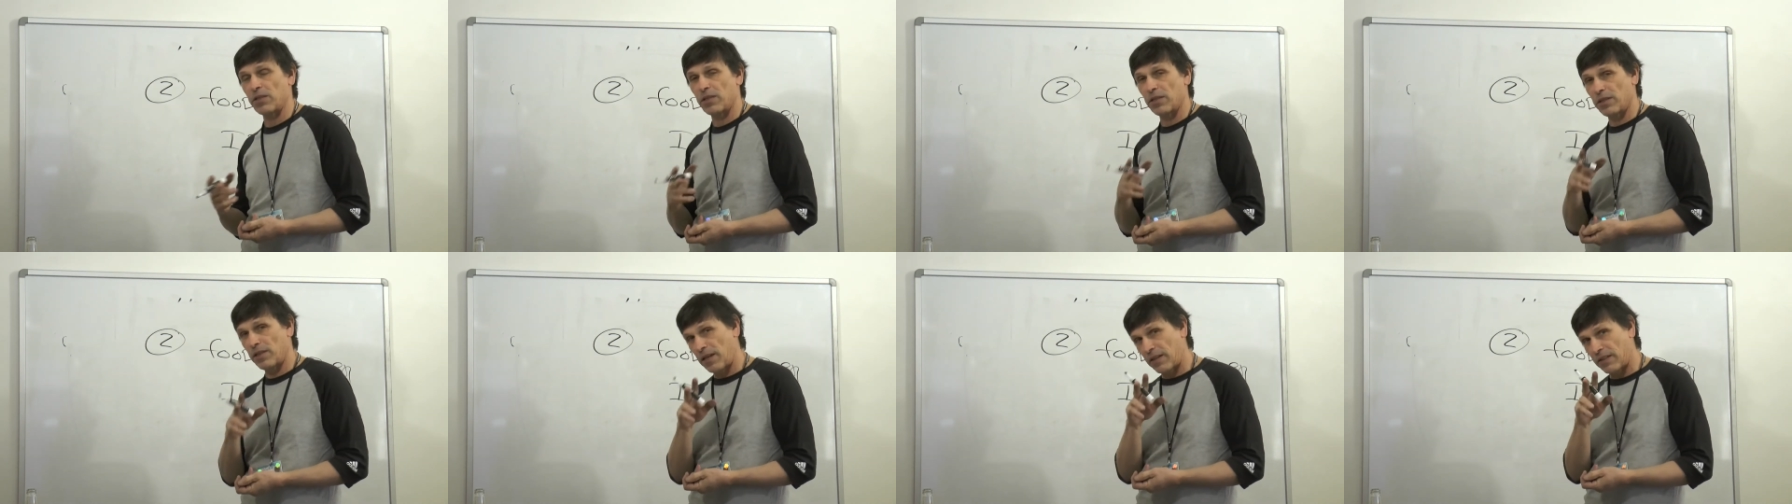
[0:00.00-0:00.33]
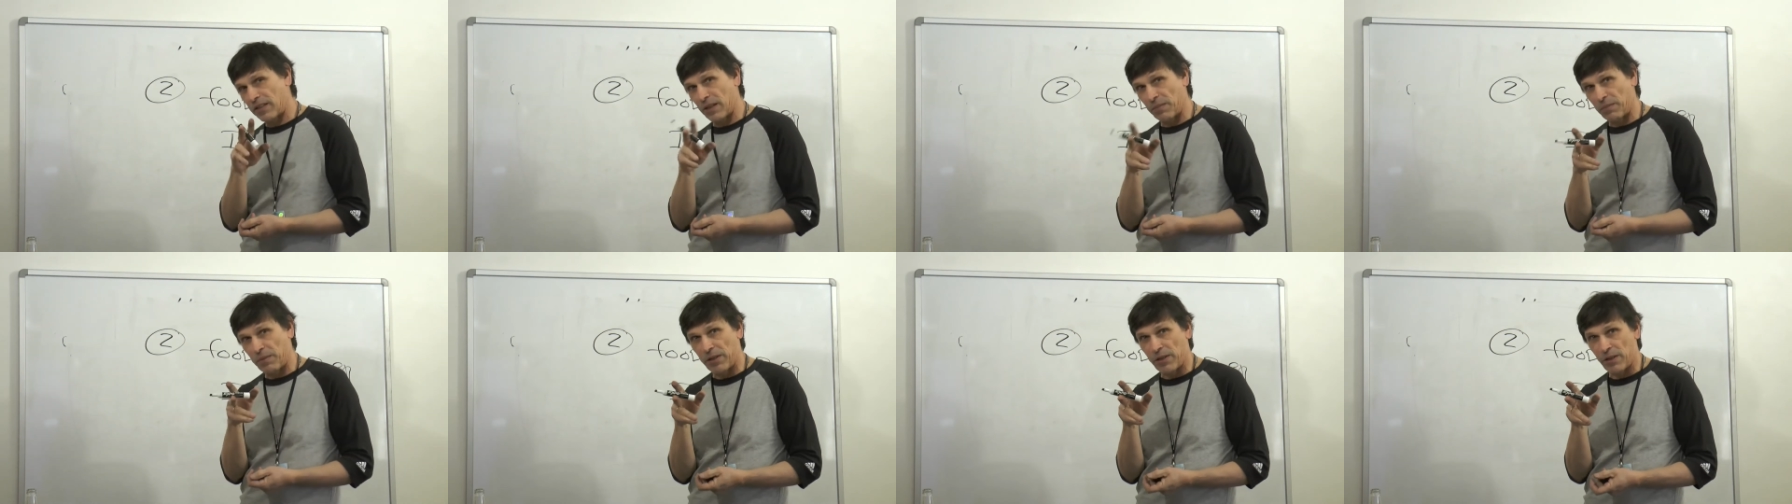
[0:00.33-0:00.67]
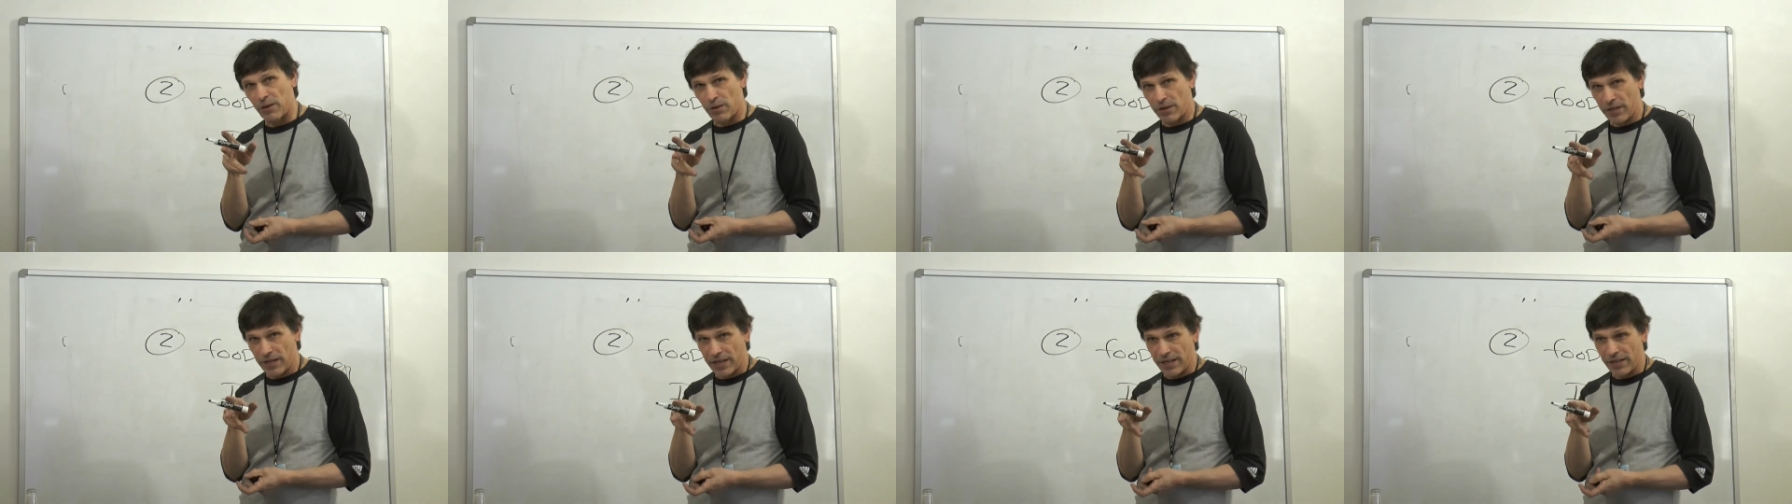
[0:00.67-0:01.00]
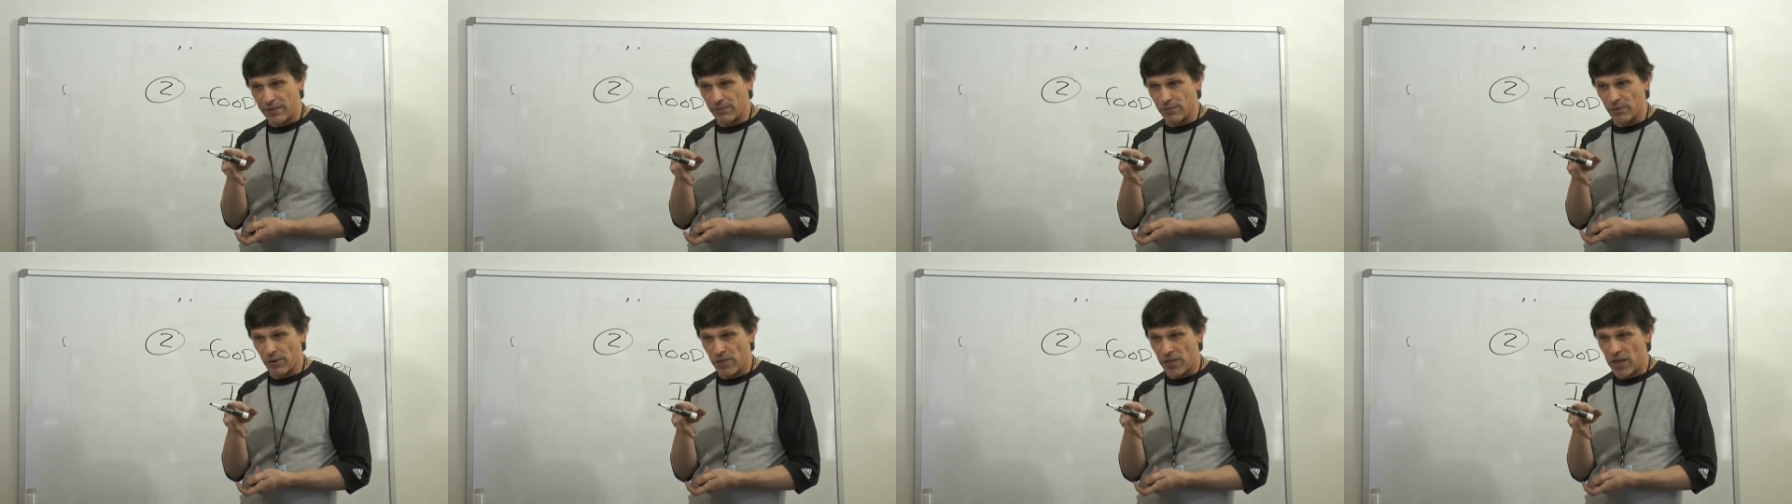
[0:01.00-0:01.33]
so you have to be
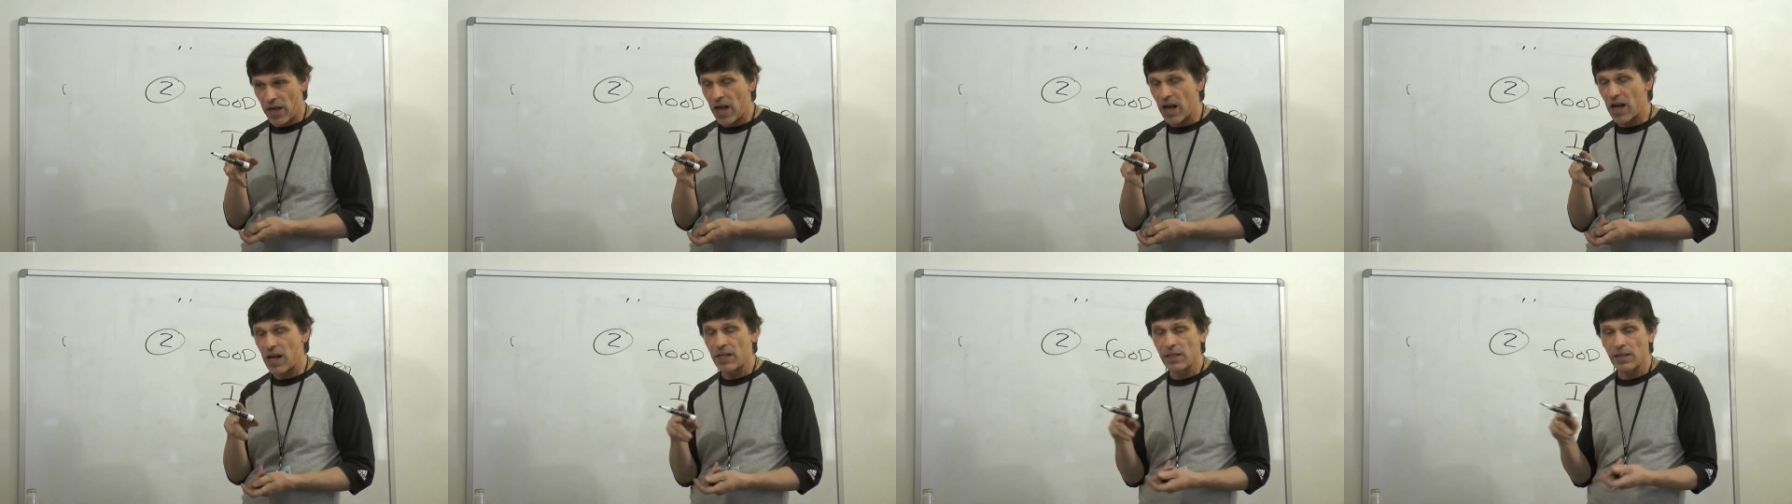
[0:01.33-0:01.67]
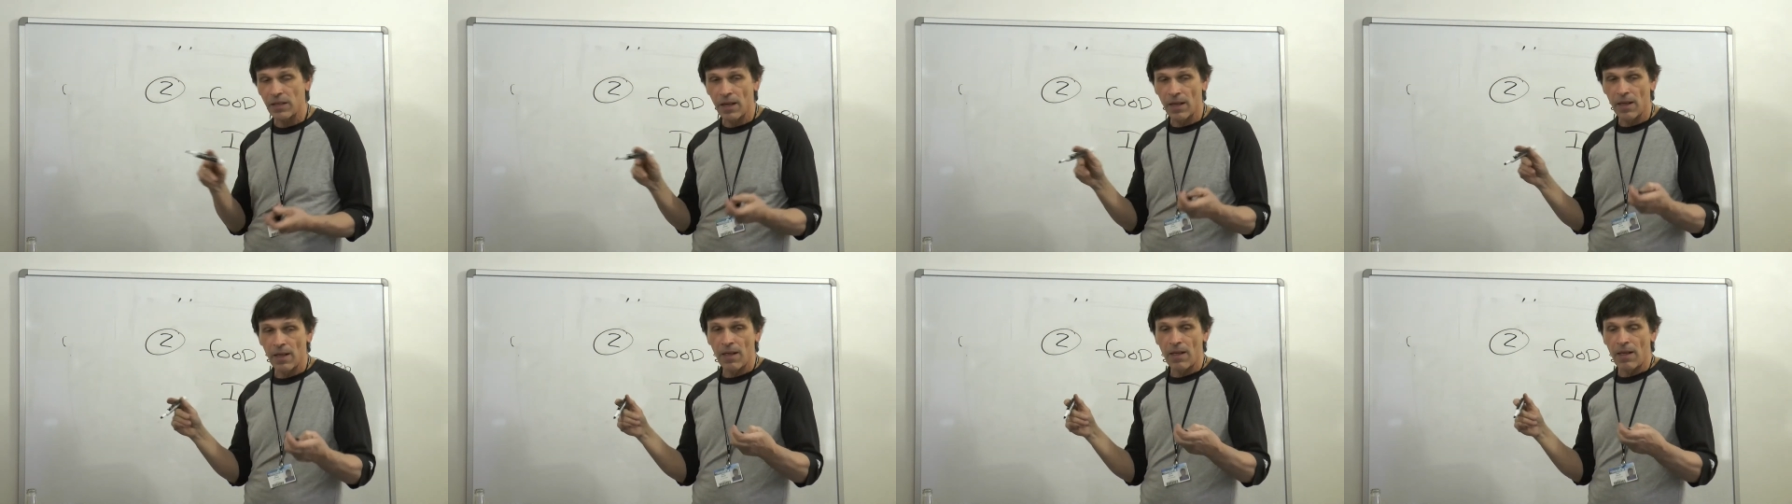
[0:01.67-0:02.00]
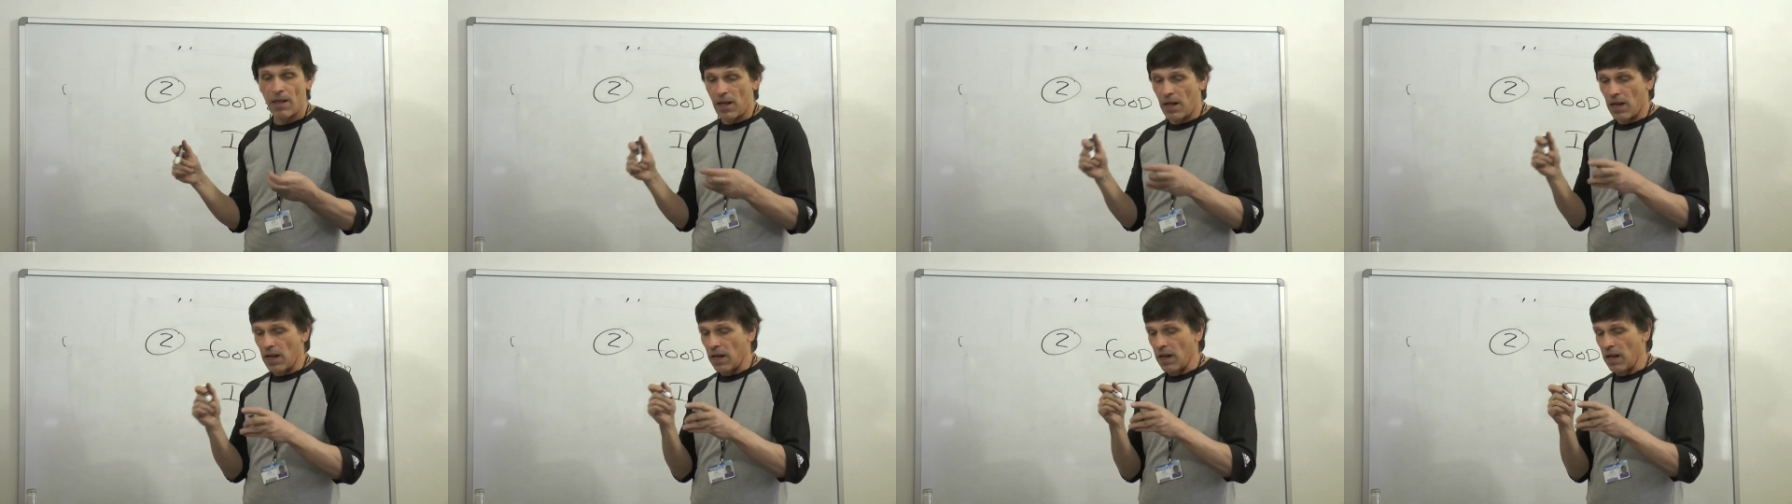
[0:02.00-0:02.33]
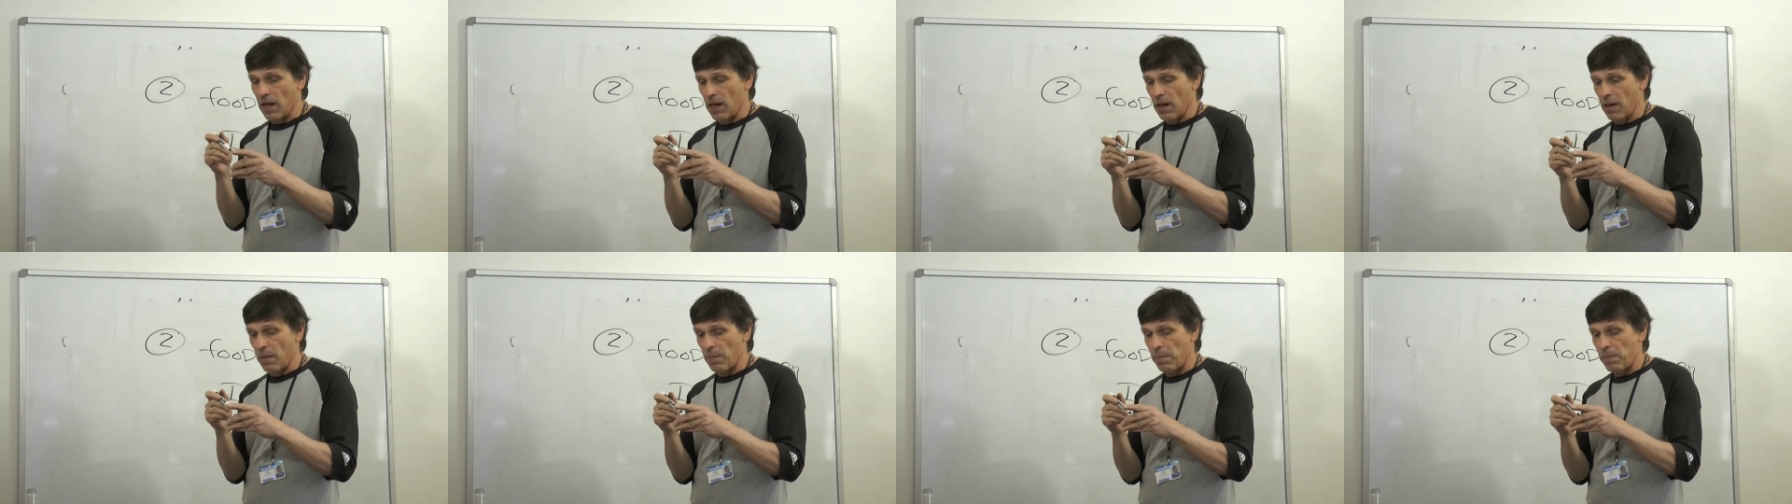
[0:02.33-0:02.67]
creative with that.
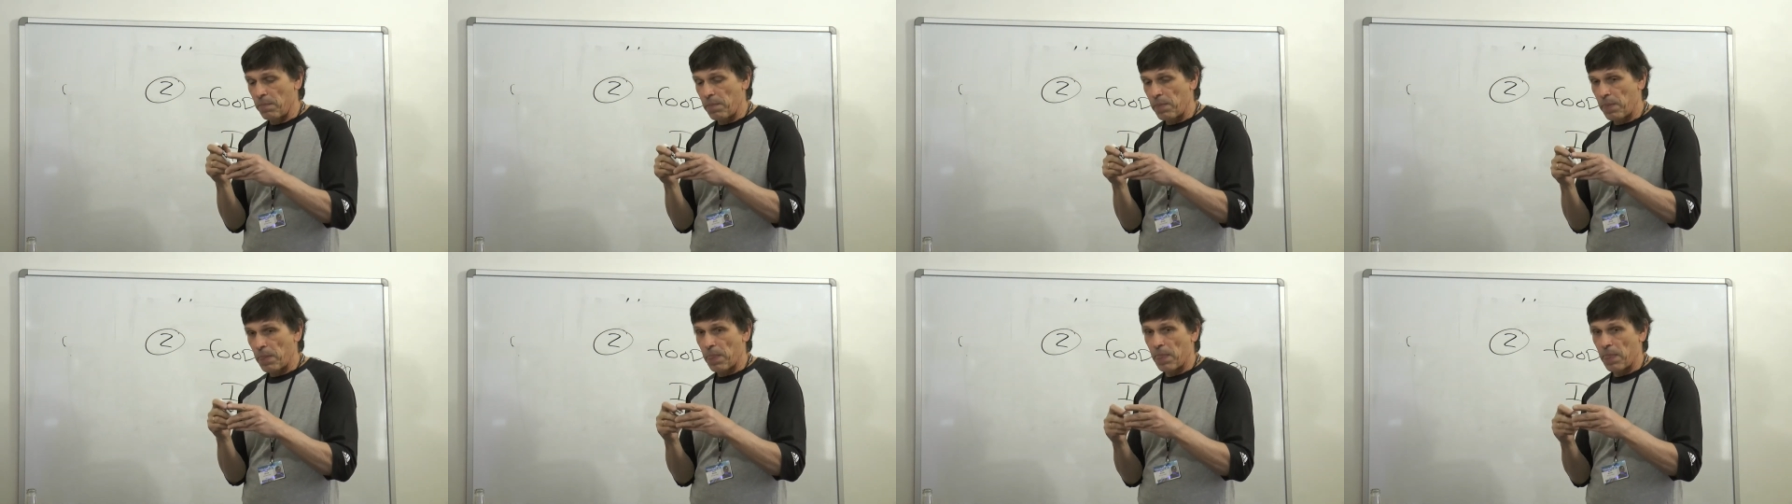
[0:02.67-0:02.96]
Um,